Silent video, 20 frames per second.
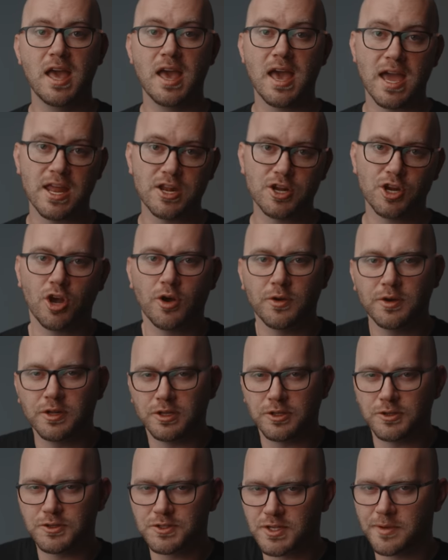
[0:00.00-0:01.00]
and you're going to
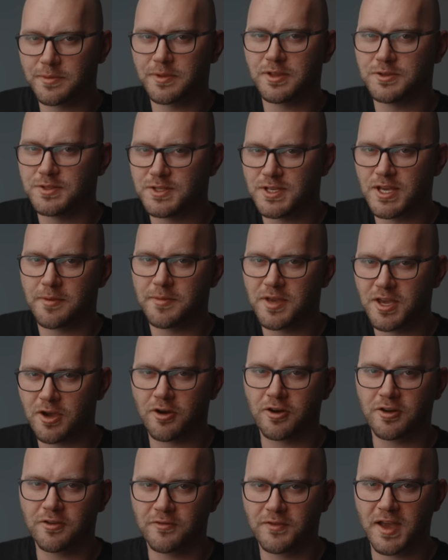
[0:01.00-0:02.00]
lose some of those yummy
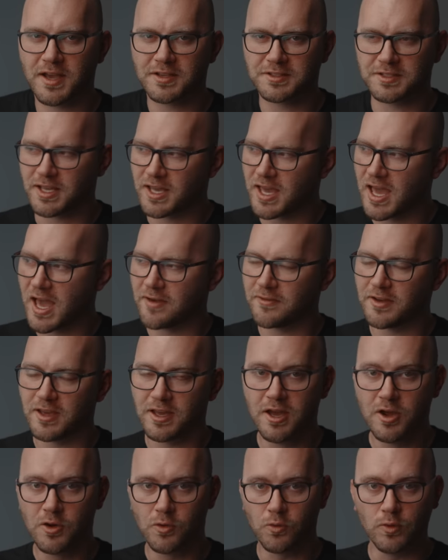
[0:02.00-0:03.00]
artifacts like having
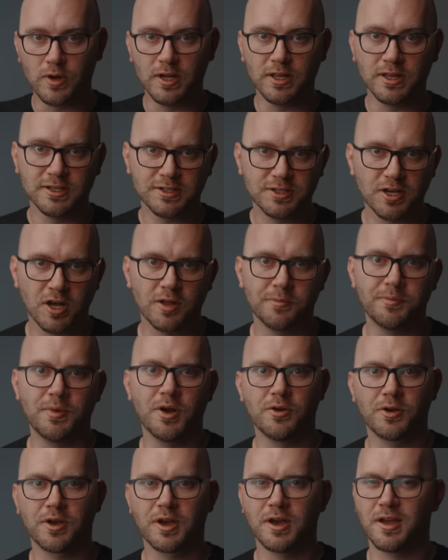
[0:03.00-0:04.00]
really tall
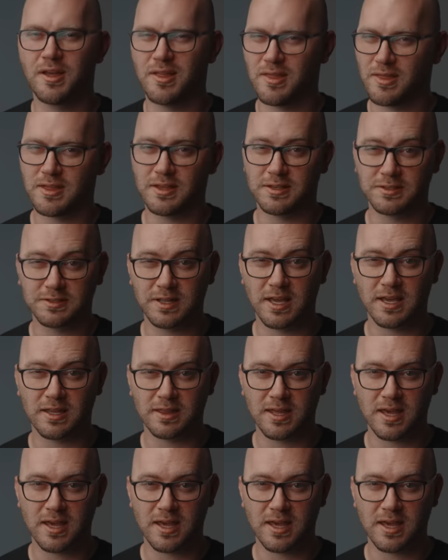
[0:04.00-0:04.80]
bokeh and things like